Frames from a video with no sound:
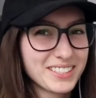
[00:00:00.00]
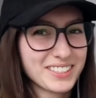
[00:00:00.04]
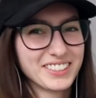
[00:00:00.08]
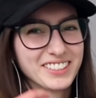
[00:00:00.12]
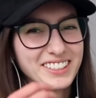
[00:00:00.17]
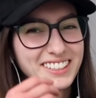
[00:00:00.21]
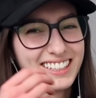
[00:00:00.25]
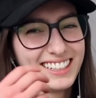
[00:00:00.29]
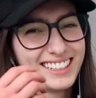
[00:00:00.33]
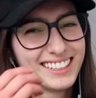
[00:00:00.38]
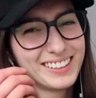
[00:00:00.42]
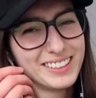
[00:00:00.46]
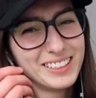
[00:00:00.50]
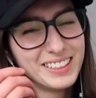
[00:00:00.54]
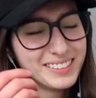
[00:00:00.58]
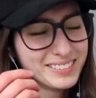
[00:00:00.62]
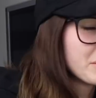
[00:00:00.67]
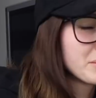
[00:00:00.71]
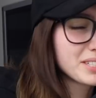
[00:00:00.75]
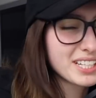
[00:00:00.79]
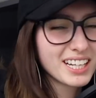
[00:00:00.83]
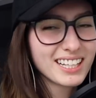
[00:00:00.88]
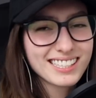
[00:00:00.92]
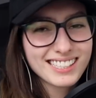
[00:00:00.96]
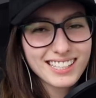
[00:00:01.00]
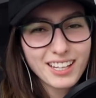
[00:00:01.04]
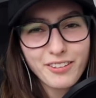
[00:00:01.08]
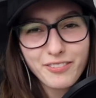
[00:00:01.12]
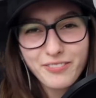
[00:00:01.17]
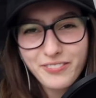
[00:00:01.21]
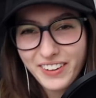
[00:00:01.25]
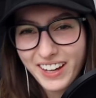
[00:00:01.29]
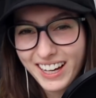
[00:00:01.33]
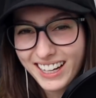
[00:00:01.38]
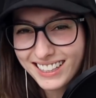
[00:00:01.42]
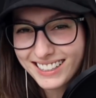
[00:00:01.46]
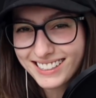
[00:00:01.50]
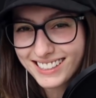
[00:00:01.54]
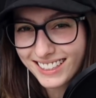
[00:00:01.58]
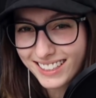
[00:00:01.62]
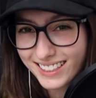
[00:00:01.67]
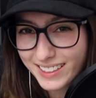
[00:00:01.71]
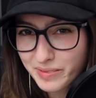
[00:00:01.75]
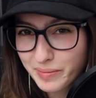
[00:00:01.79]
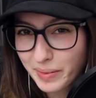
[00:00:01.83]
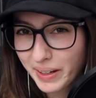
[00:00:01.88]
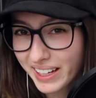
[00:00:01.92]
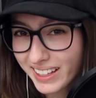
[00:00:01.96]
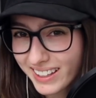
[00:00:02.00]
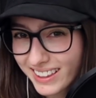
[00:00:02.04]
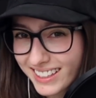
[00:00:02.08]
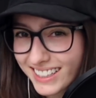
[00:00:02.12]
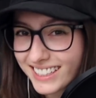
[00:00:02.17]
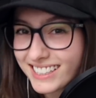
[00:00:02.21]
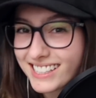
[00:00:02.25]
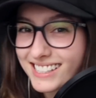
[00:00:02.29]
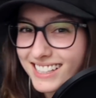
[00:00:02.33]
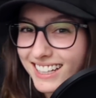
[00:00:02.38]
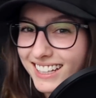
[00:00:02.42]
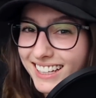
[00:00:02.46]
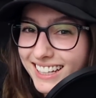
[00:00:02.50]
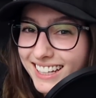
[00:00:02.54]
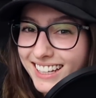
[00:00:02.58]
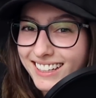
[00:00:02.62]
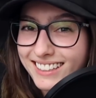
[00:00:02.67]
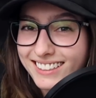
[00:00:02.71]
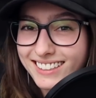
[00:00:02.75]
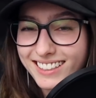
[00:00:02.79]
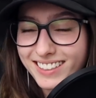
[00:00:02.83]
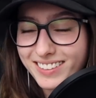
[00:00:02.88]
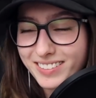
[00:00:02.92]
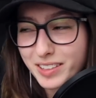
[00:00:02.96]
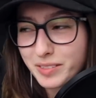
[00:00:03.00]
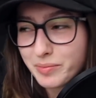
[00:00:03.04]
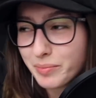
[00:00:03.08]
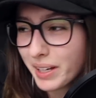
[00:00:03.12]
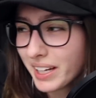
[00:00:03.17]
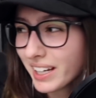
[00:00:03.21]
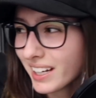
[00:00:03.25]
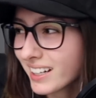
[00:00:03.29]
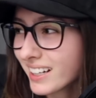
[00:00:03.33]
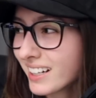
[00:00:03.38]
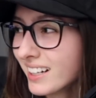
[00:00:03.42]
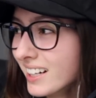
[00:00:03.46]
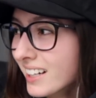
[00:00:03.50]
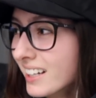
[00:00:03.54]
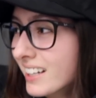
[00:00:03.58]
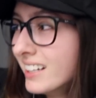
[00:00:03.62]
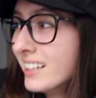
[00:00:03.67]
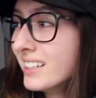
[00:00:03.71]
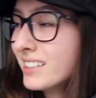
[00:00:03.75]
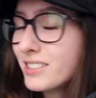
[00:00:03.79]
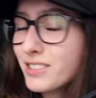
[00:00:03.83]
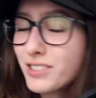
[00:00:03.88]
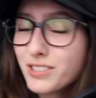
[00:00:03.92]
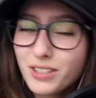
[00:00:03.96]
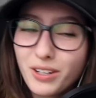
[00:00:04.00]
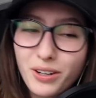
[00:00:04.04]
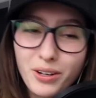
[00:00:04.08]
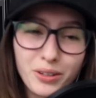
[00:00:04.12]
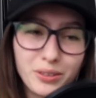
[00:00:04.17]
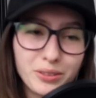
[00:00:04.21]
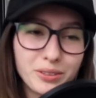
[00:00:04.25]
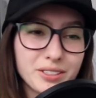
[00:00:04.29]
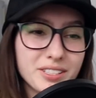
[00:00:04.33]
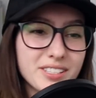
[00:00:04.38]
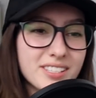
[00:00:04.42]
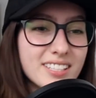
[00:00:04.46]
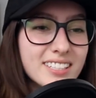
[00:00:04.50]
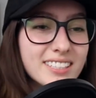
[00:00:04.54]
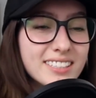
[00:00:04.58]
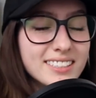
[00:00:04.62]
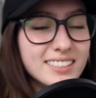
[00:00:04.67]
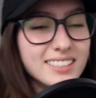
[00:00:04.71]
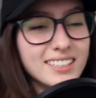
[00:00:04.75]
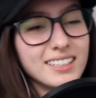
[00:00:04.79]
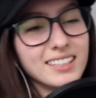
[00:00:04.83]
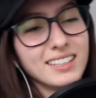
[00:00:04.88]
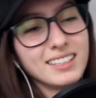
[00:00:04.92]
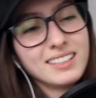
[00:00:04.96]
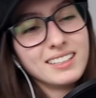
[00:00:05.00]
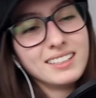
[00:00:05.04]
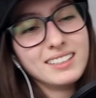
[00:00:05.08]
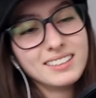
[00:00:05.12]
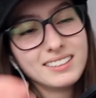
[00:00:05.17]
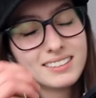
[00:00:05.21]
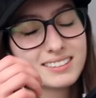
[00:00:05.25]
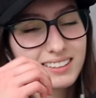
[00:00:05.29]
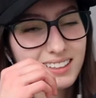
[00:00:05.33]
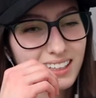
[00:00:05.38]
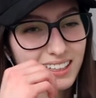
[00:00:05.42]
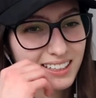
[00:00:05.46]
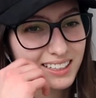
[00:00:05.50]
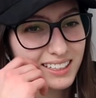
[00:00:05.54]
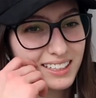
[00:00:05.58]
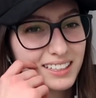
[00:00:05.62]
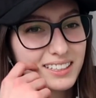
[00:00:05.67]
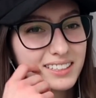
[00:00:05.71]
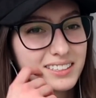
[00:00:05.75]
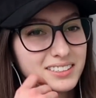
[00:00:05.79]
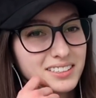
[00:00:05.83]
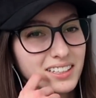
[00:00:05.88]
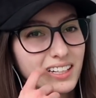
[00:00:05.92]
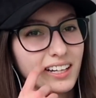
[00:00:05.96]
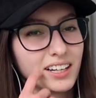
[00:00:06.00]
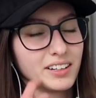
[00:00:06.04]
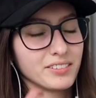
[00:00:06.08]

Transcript: Sorry, I'm just affected by this. I can't even make jokes like I could